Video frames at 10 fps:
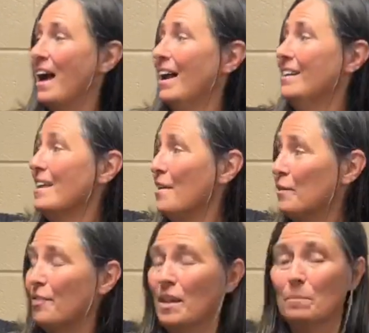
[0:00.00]
Another
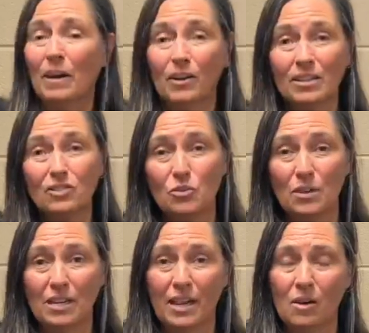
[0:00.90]
thing, parents, you
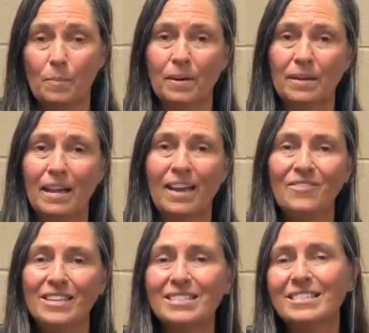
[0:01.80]
can help, and
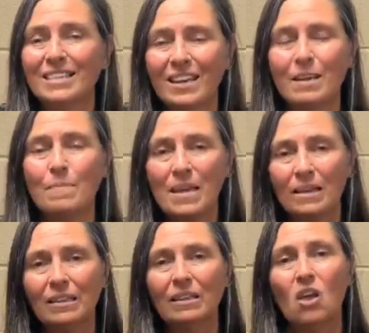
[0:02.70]
this is gonna be
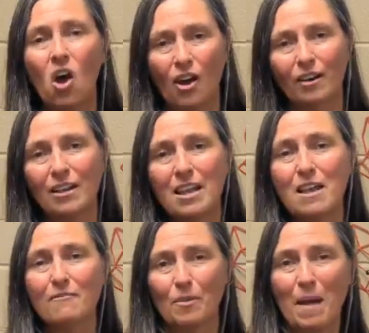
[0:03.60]
a little hard
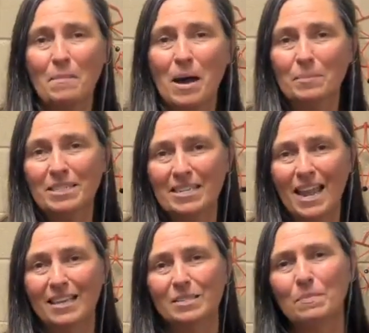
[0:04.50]
for my moms and
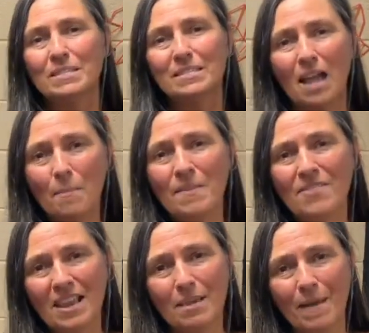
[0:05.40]
dads, but stop and
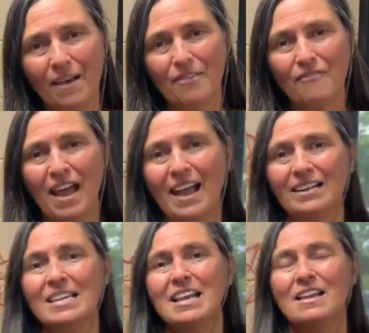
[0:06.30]
think about the
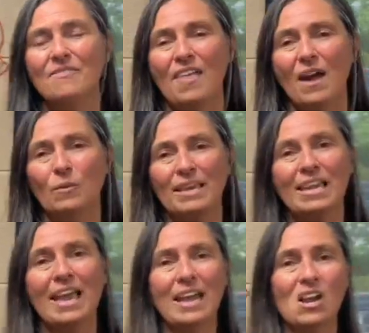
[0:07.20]
fact that we
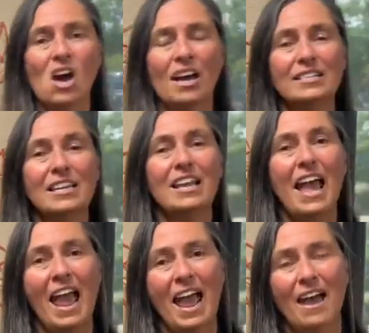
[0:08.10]
cannot
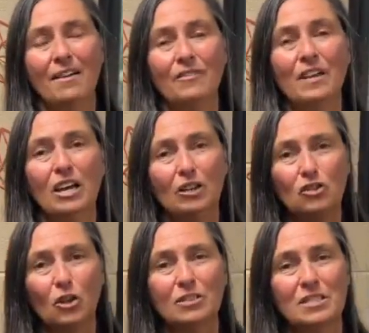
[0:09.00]
have
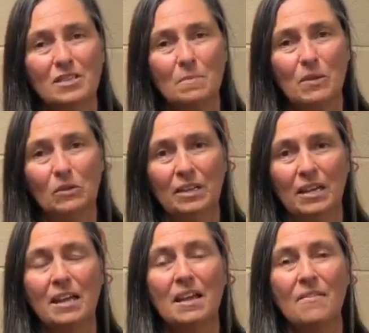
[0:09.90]
adults in the
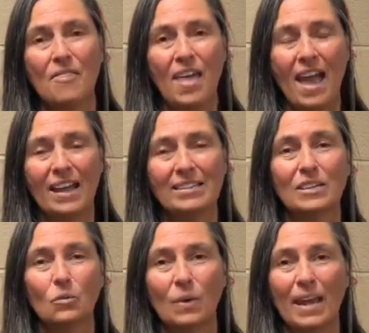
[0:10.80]
building that
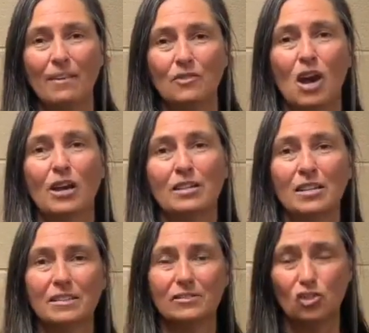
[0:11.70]
we have not
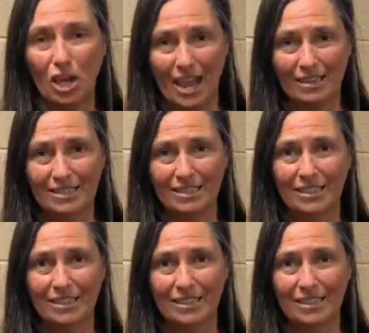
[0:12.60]
checked.